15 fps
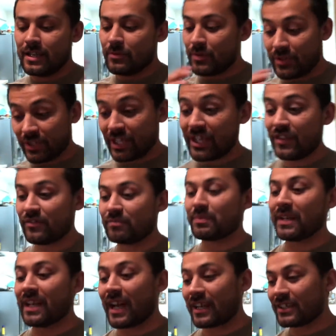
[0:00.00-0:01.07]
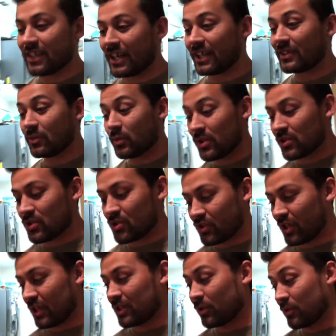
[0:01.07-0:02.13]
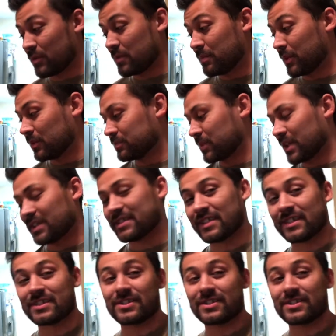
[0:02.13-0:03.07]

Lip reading: with life, but not a lot with the truck or the build process.